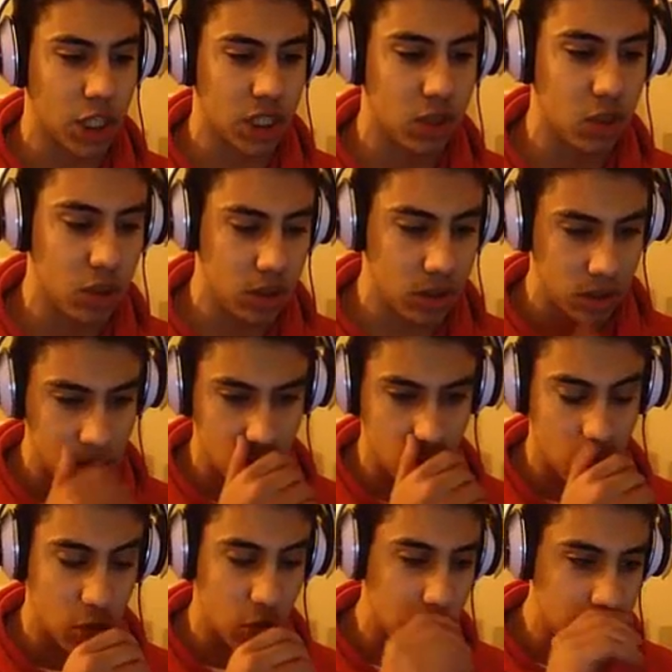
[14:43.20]
just did
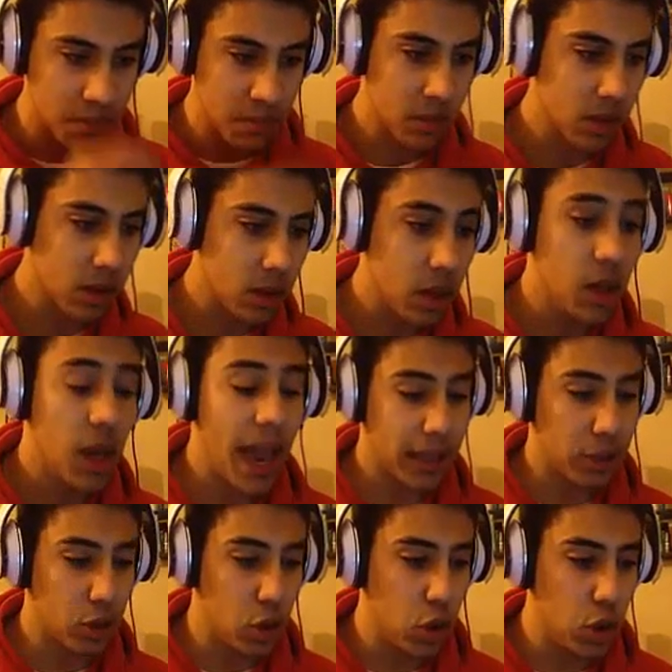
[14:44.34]
to do. I
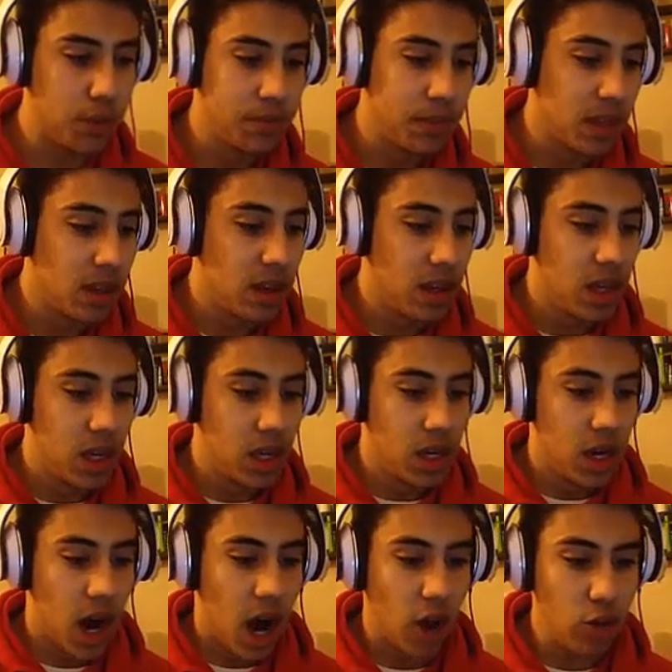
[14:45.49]
had to do.
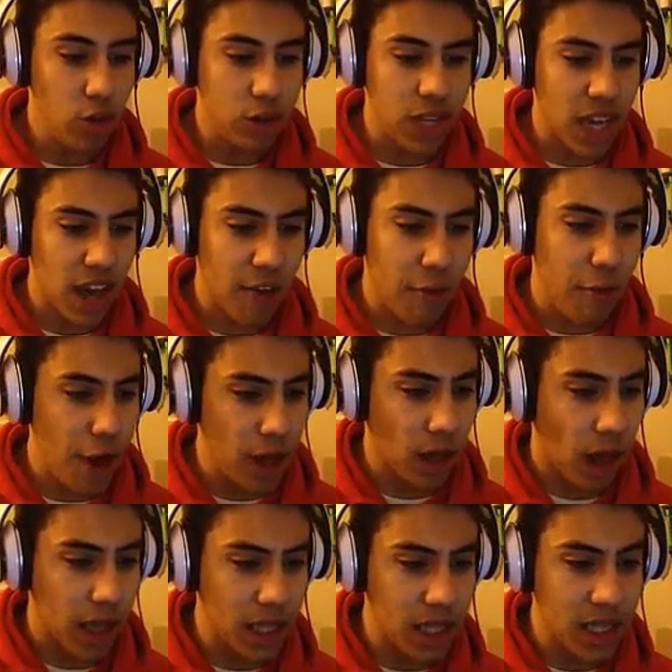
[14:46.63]
How do you think I
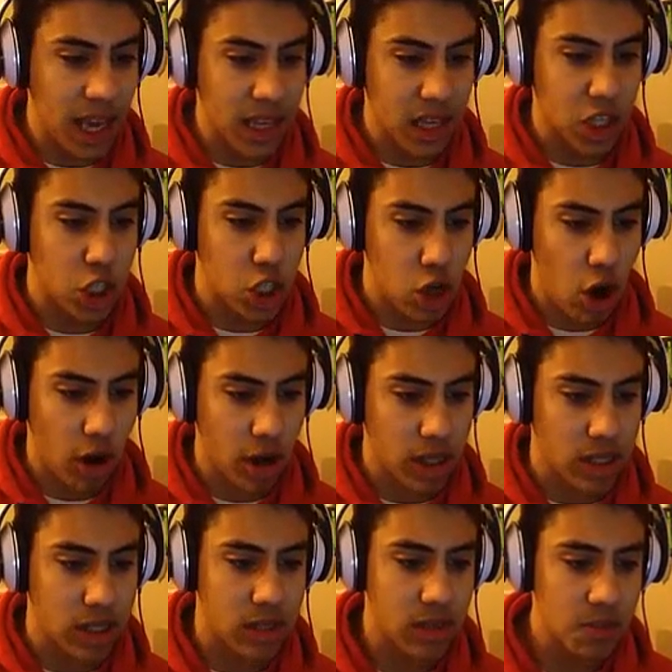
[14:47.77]
feel? I didn't get the
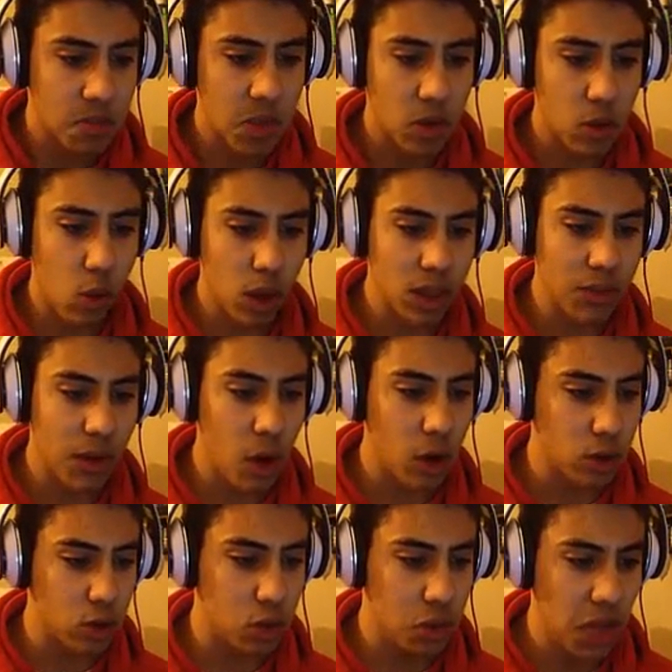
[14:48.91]
choice. What if I
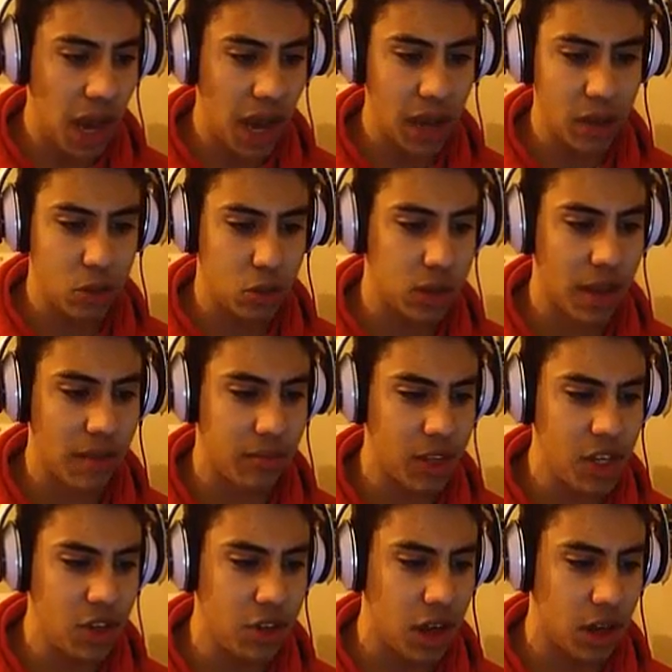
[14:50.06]
want to die to save
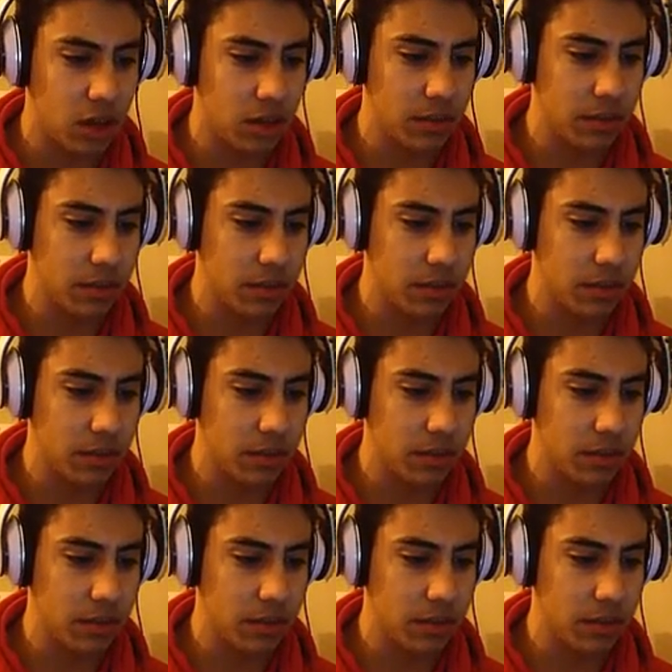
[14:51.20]
Lionel?